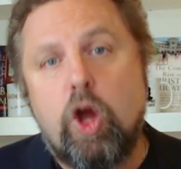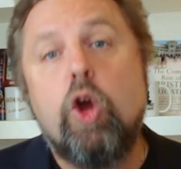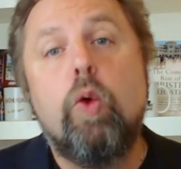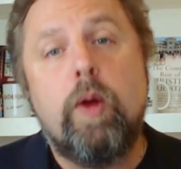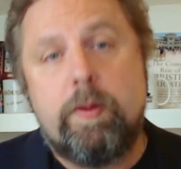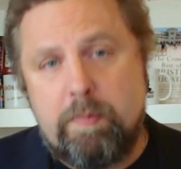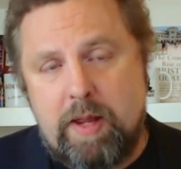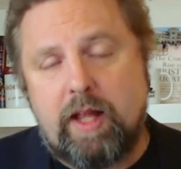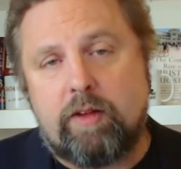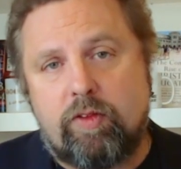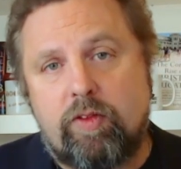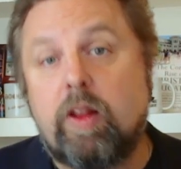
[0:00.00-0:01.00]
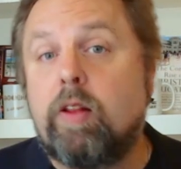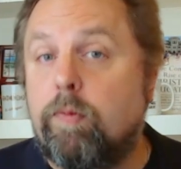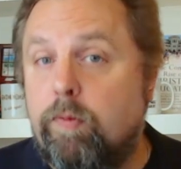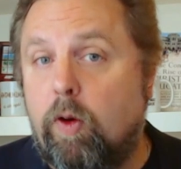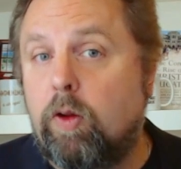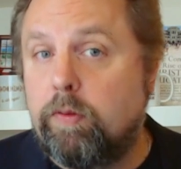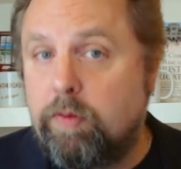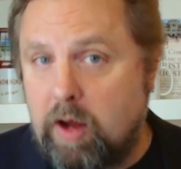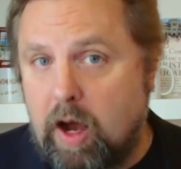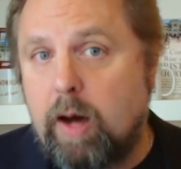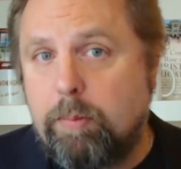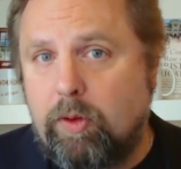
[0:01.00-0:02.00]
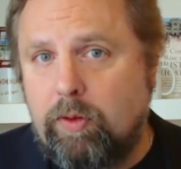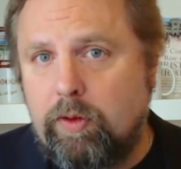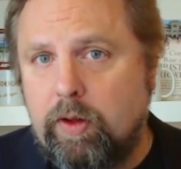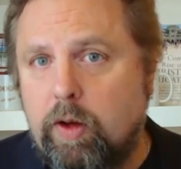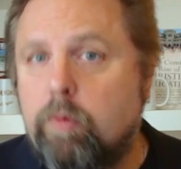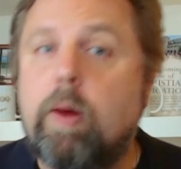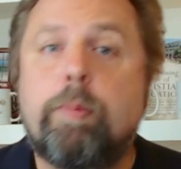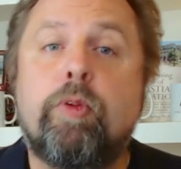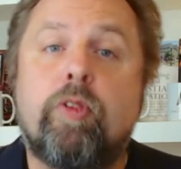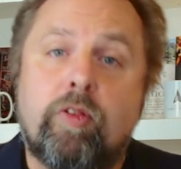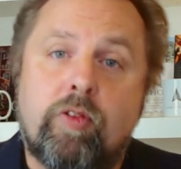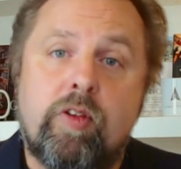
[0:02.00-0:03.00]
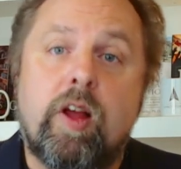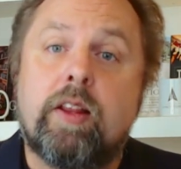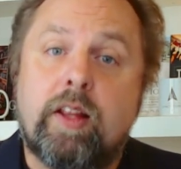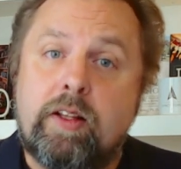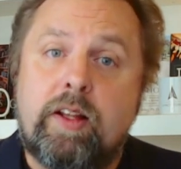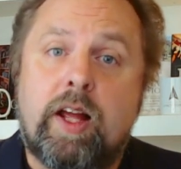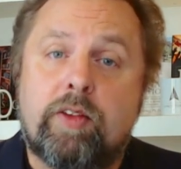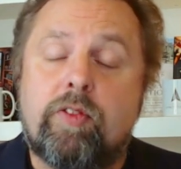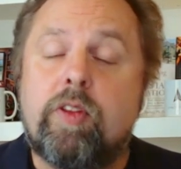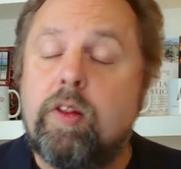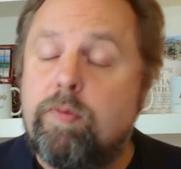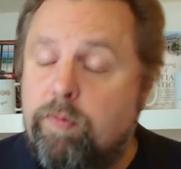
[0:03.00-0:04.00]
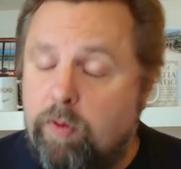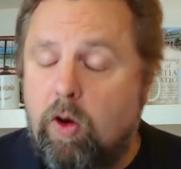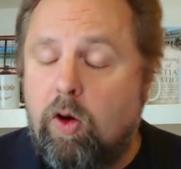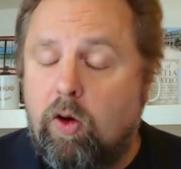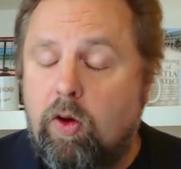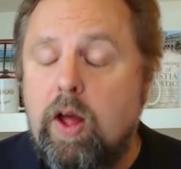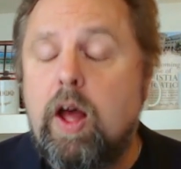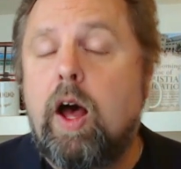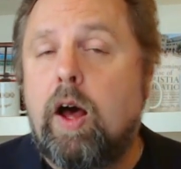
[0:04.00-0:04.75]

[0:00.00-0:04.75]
who admits that the fall of Kabul represents nothing less than the fall